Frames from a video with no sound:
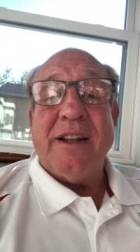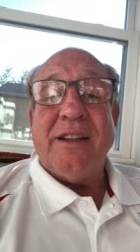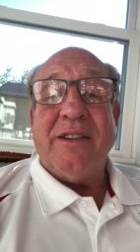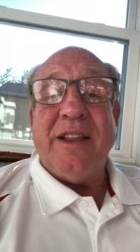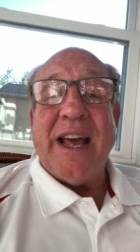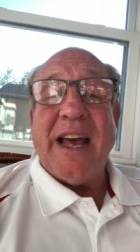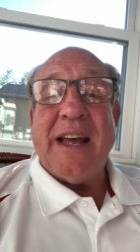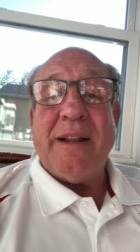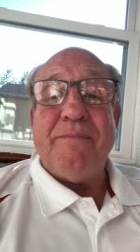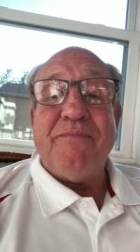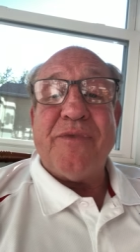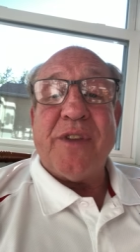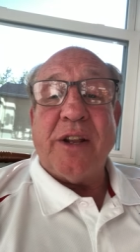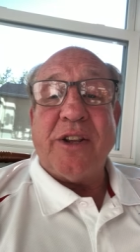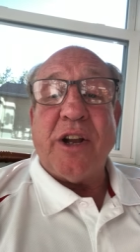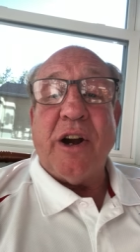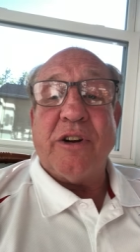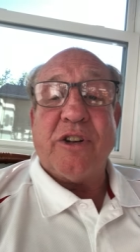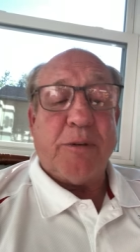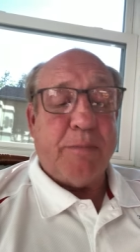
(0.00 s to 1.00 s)
that
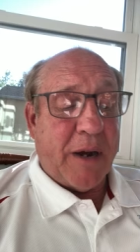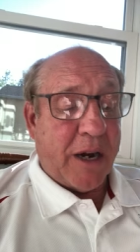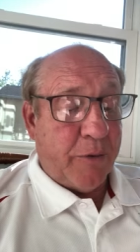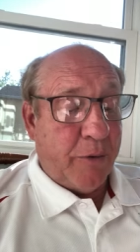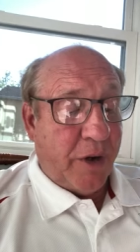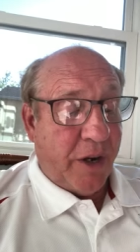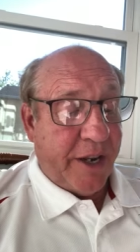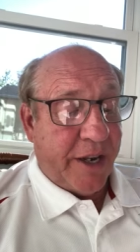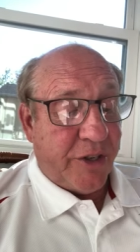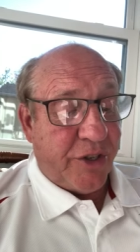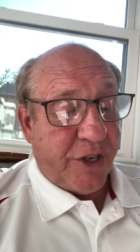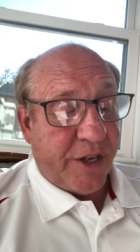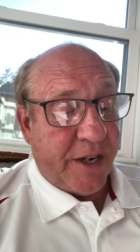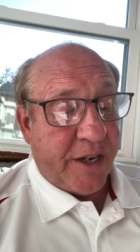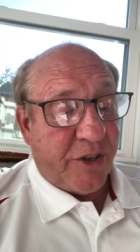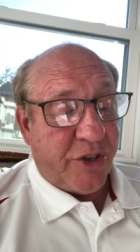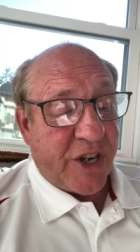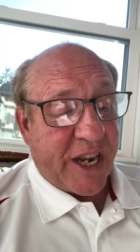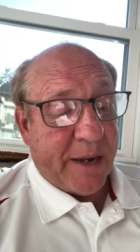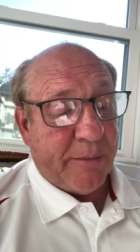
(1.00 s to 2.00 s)
talks about religion
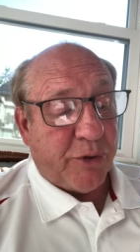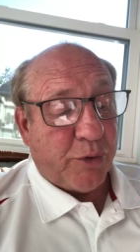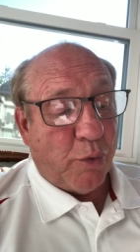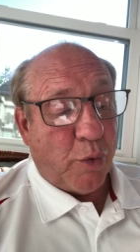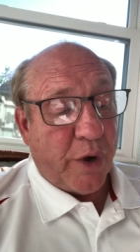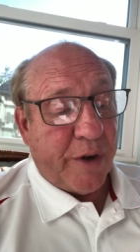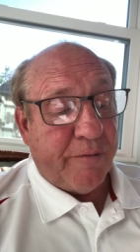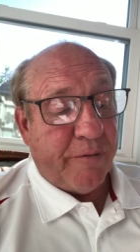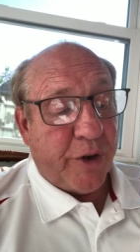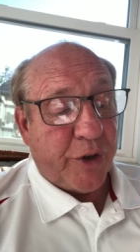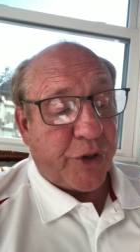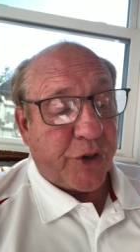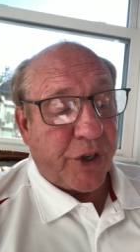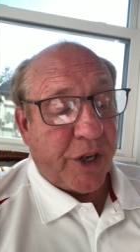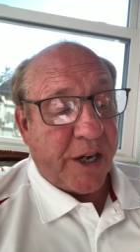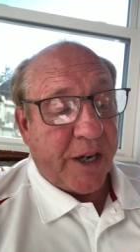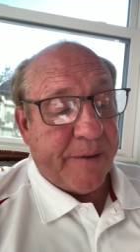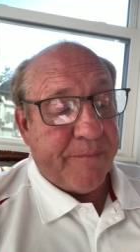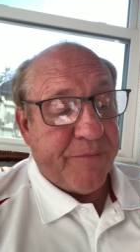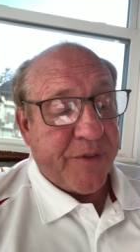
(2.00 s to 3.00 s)
in James 1, verse
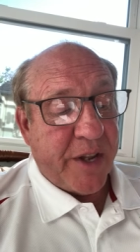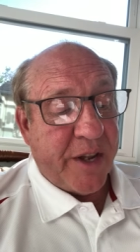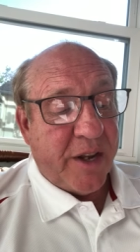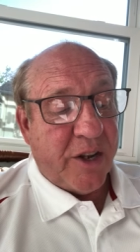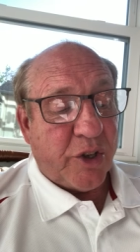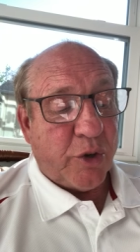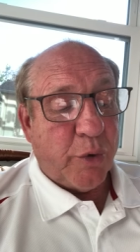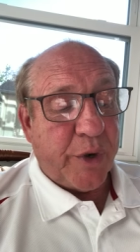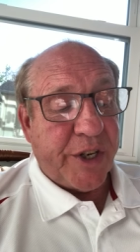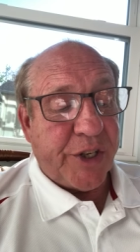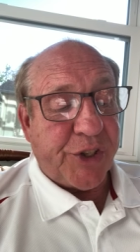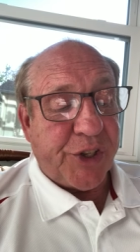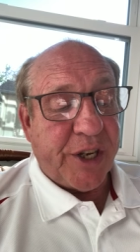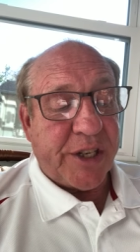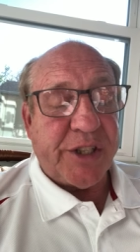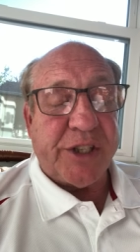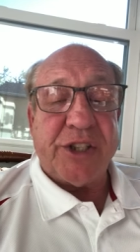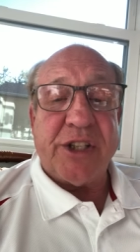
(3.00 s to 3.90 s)
uh, 26.